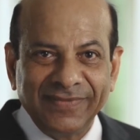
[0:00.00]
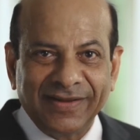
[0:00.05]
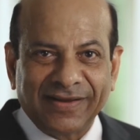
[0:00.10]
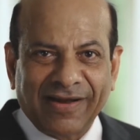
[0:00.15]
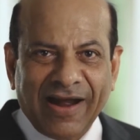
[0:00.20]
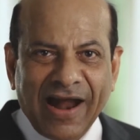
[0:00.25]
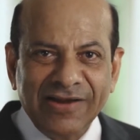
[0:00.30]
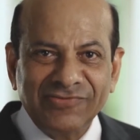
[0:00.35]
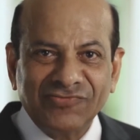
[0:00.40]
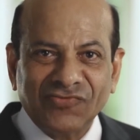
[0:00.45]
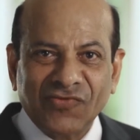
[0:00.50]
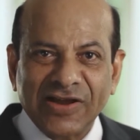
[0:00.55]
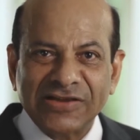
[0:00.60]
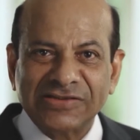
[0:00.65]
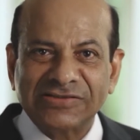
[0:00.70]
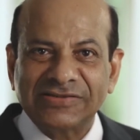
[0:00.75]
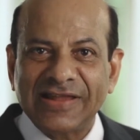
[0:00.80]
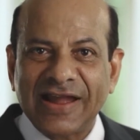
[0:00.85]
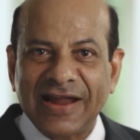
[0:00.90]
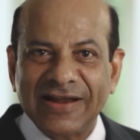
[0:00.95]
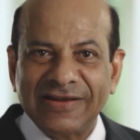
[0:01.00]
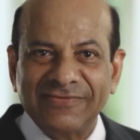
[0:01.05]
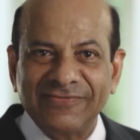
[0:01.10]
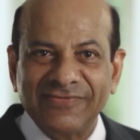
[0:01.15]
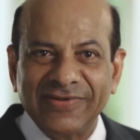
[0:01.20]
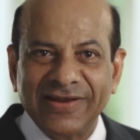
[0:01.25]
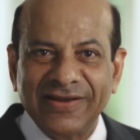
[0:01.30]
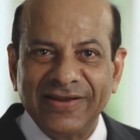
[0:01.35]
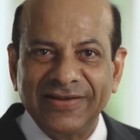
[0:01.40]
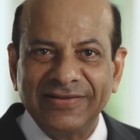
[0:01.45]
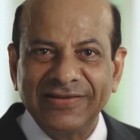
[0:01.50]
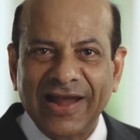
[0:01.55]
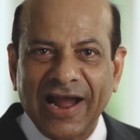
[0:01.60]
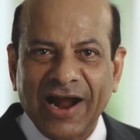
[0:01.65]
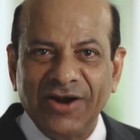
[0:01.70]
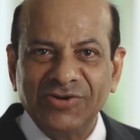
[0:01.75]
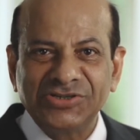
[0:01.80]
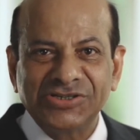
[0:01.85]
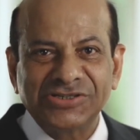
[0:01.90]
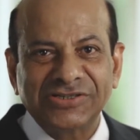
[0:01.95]
Contrast that with
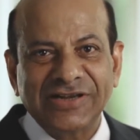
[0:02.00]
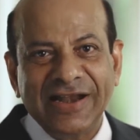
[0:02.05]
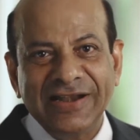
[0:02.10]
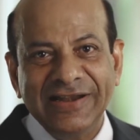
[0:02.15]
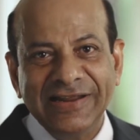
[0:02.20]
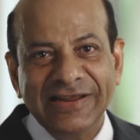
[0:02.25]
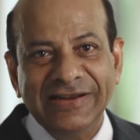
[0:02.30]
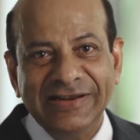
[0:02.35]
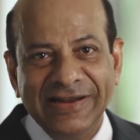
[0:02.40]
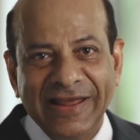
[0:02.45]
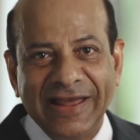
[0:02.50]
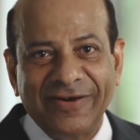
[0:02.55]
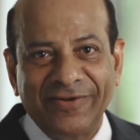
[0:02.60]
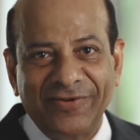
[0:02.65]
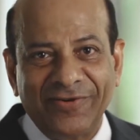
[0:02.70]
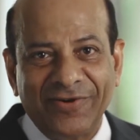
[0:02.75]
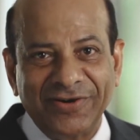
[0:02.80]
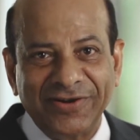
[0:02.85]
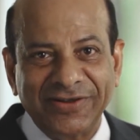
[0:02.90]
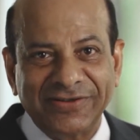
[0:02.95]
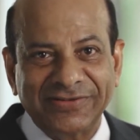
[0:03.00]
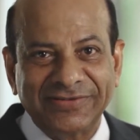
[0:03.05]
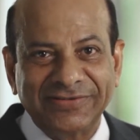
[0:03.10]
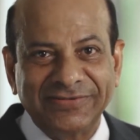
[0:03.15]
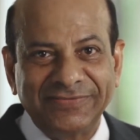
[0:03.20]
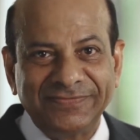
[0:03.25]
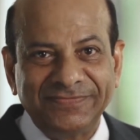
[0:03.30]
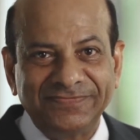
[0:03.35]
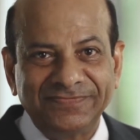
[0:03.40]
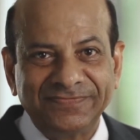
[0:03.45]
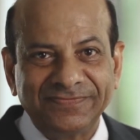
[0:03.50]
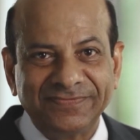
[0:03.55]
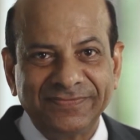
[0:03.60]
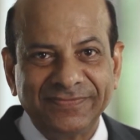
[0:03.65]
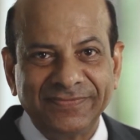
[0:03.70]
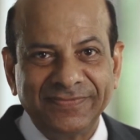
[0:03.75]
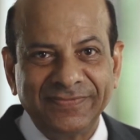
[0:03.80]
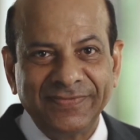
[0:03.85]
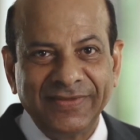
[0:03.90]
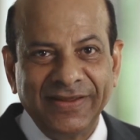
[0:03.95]
outstanding in aeronautics.
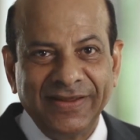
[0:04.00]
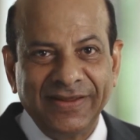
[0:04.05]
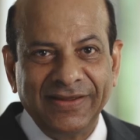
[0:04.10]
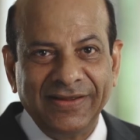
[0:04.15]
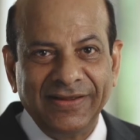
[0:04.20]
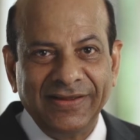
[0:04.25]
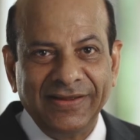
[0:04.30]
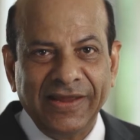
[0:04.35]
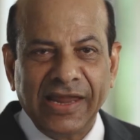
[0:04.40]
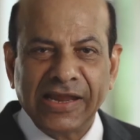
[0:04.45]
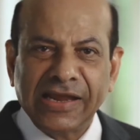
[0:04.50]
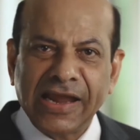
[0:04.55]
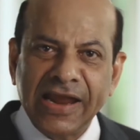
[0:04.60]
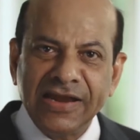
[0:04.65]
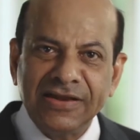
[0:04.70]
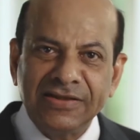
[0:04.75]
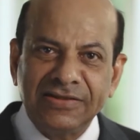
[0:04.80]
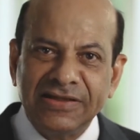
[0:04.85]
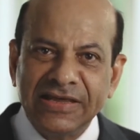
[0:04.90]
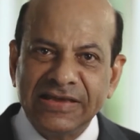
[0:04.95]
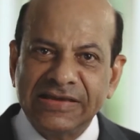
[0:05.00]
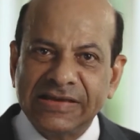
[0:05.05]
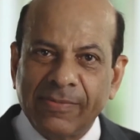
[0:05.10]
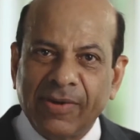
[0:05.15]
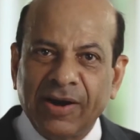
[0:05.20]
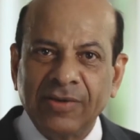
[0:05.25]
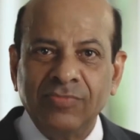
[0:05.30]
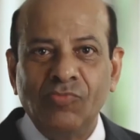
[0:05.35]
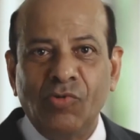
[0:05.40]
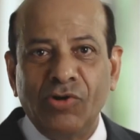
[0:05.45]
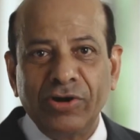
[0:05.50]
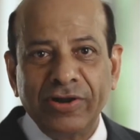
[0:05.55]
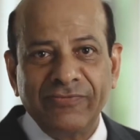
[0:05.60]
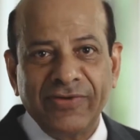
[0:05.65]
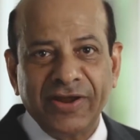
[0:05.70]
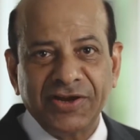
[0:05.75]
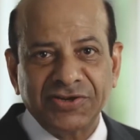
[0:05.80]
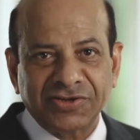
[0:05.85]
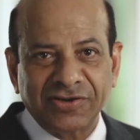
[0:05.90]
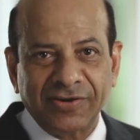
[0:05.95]
Again, think about
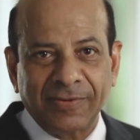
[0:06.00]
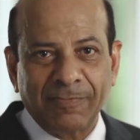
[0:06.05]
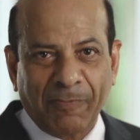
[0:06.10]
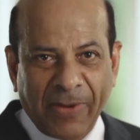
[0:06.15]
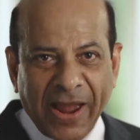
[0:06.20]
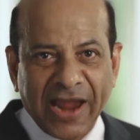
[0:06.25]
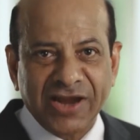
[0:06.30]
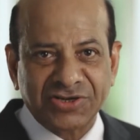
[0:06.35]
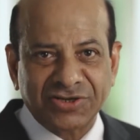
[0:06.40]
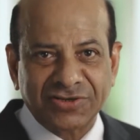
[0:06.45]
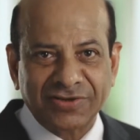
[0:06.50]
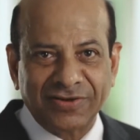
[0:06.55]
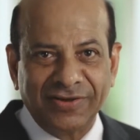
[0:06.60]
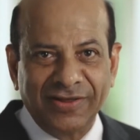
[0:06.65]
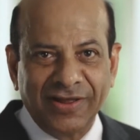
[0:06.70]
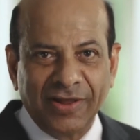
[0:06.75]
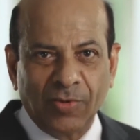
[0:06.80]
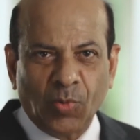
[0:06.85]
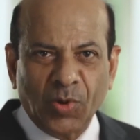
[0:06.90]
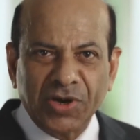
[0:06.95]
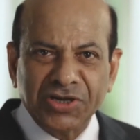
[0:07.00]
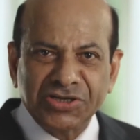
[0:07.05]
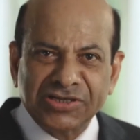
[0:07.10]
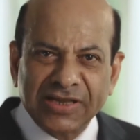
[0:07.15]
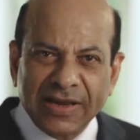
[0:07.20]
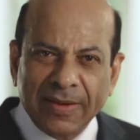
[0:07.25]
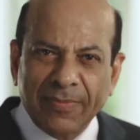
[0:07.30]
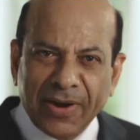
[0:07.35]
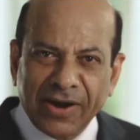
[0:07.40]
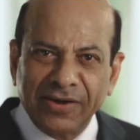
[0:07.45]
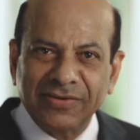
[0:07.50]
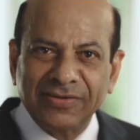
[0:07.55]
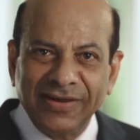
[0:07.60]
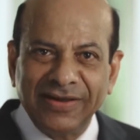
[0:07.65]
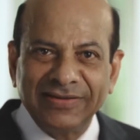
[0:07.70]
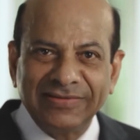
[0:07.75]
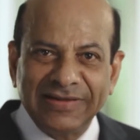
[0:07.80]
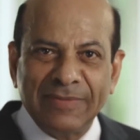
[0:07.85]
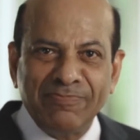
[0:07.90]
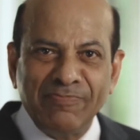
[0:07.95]
motivation, passion. What is it about
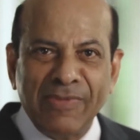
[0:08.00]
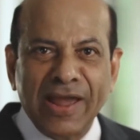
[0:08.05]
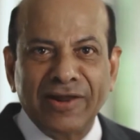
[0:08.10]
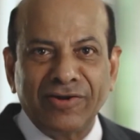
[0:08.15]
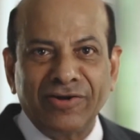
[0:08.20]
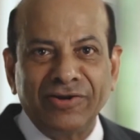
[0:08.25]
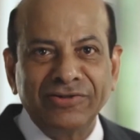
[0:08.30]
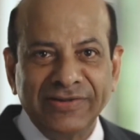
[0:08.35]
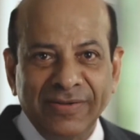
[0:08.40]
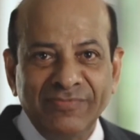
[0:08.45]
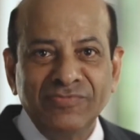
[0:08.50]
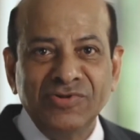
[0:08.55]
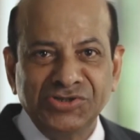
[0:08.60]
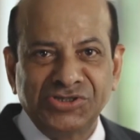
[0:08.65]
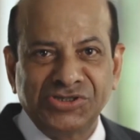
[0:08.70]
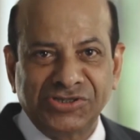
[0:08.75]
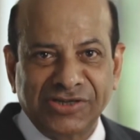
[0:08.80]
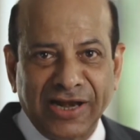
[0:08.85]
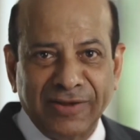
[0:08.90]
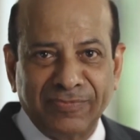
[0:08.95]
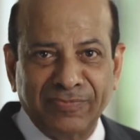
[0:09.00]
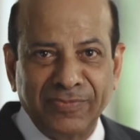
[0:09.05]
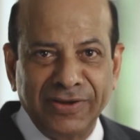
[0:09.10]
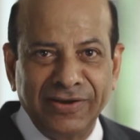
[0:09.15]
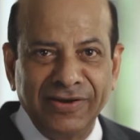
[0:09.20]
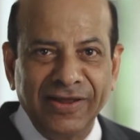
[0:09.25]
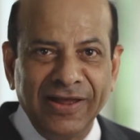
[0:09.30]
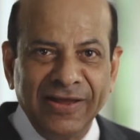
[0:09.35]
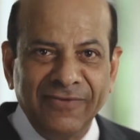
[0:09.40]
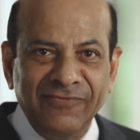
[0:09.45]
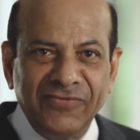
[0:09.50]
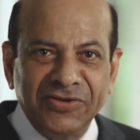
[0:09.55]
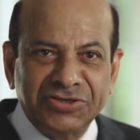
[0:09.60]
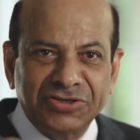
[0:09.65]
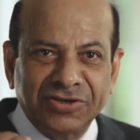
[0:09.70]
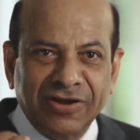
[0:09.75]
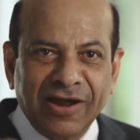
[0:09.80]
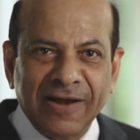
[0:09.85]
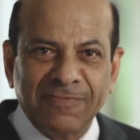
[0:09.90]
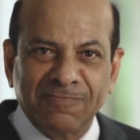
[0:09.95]
that man on the moon statement
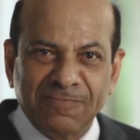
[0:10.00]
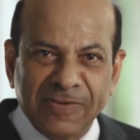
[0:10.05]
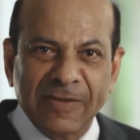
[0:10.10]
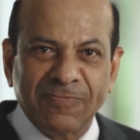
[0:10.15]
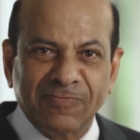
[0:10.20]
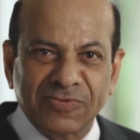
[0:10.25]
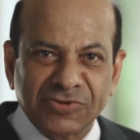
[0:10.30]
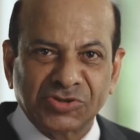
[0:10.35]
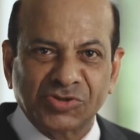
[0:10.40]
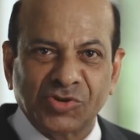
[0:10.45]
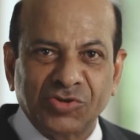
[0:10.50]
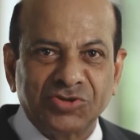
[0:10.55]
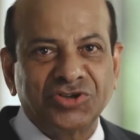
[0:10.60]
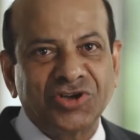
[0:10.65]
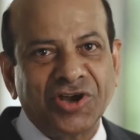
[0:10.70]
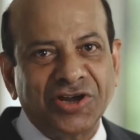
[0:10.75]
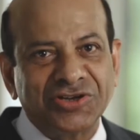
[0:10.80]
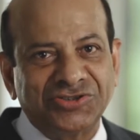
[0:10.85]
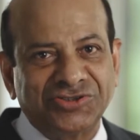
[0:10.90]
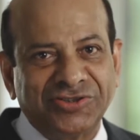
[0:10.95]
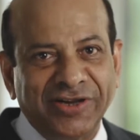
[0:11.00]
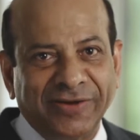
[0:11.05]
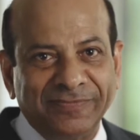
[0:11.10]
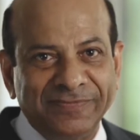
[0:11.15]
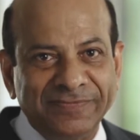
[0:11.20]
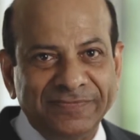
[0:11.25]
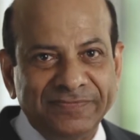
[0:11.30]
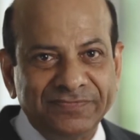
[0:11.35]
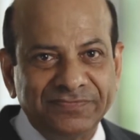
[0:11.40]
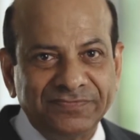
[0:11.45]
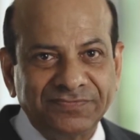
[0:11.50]
which got people so charged up?